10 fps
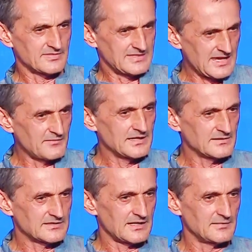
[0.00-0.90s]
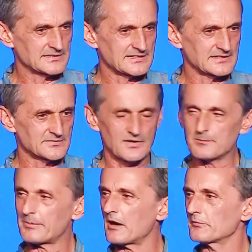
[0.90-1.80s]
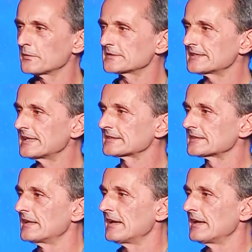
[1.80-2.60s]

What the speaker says: Devi things, very powerful things.